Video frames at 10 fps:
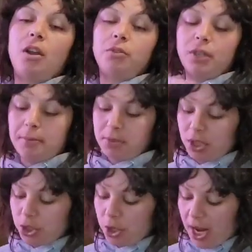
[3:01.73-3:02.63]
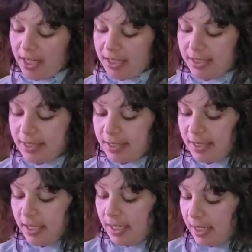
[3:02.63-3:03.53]
got ripped to shreds.
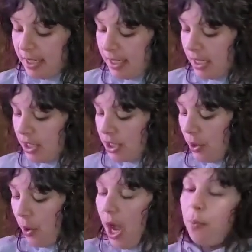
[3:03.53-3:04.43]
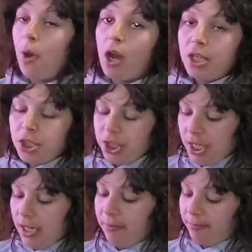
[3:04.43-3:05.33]
So I washed
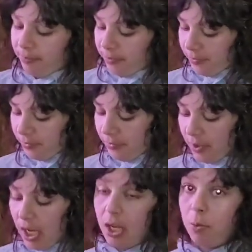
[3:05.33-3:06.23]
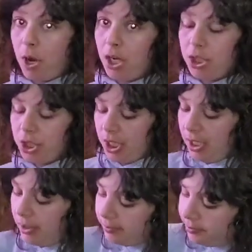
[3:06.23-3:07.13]
it and I washed
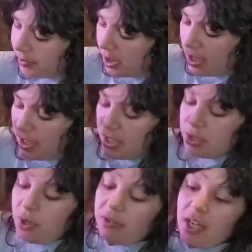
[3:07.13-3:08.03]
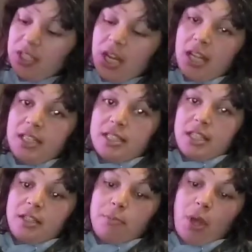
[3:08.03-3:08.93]
it. So I've got tons
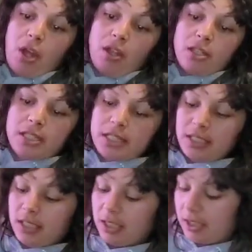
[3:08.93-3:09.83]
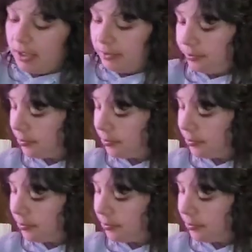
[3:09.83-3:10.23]
of the balls in here,